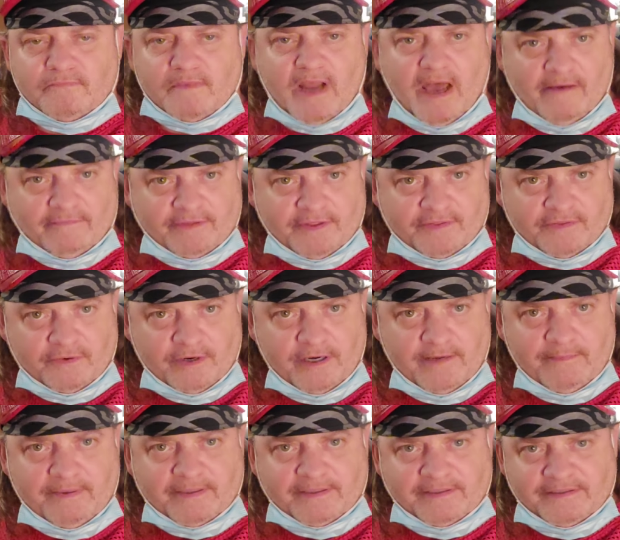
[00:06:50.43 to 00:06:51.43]
of the
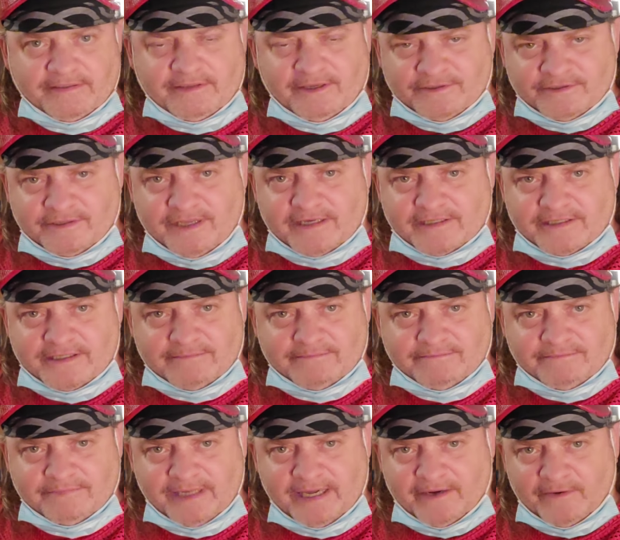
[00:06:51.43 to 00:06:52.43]
three, but there's like
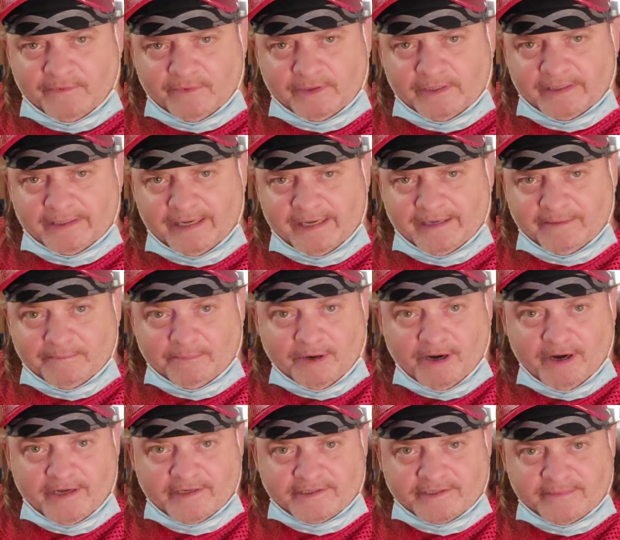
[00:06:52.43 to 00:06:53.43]
some like really like
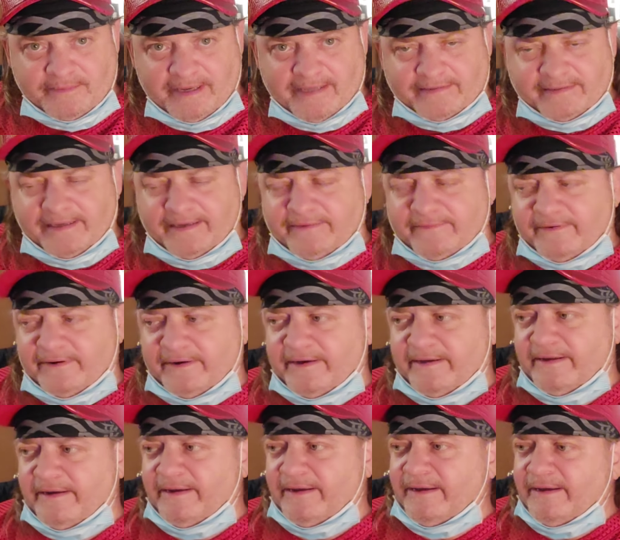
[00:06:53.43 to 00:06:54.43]
brains about that, right?